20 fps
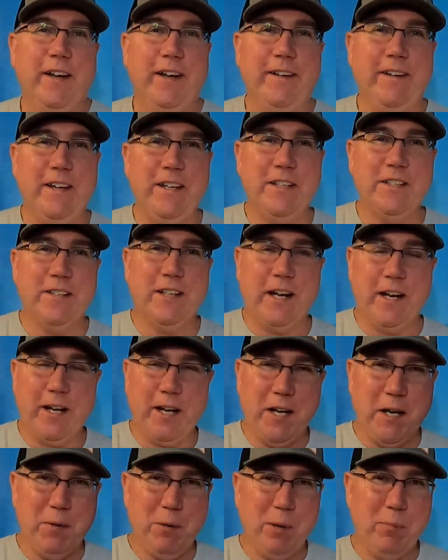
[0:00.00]
and they just got
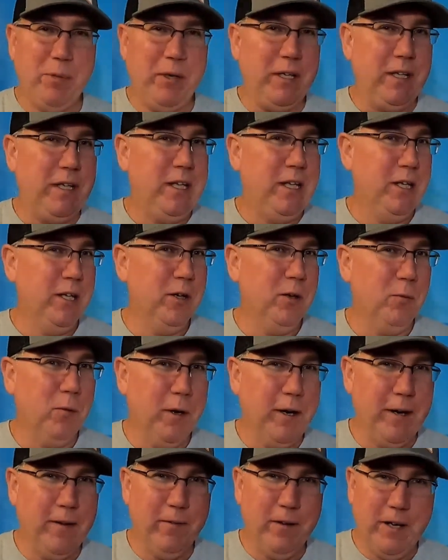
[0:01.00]
to come up and kill
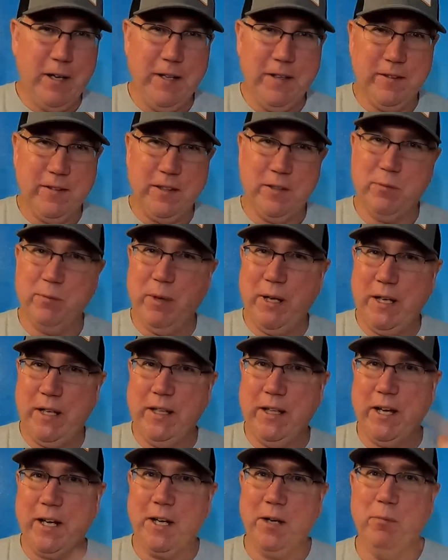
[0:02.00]
whatever it is that's
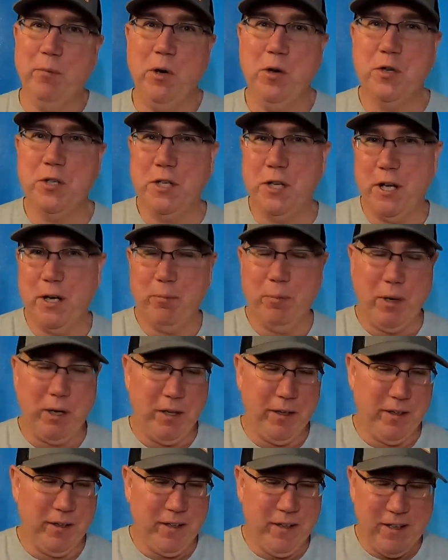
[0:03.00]
making that commotion up
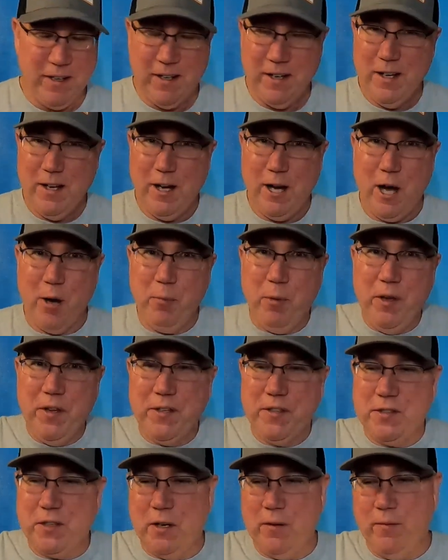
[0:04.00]
on
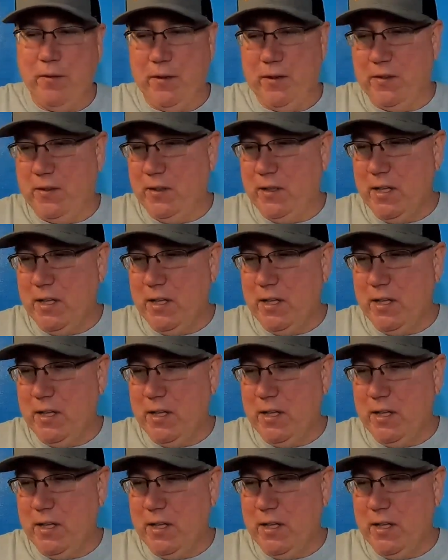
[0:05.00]
the surface.